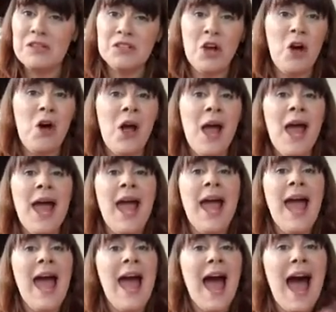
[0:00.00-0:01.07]
So,
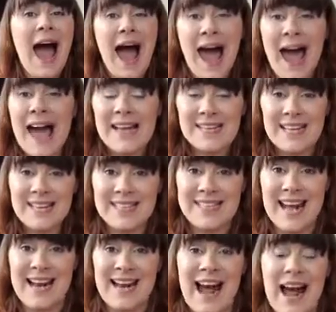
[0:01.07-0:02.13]
as I
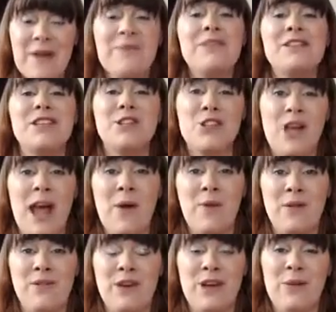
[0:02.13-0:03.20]
said, I want to share
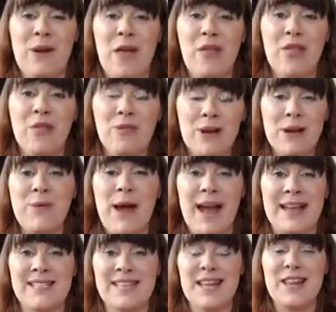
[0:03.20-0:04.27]
with you 3
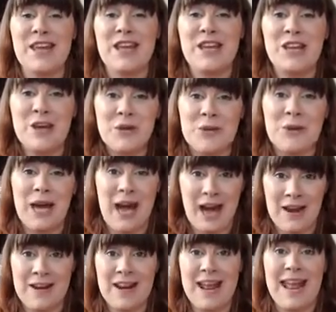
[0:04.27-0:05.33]
ways that you
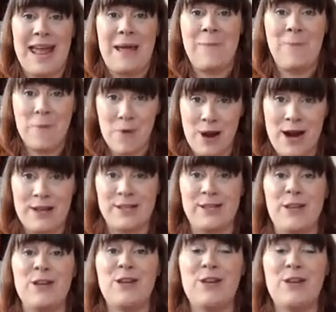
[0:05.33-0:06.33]
can embrace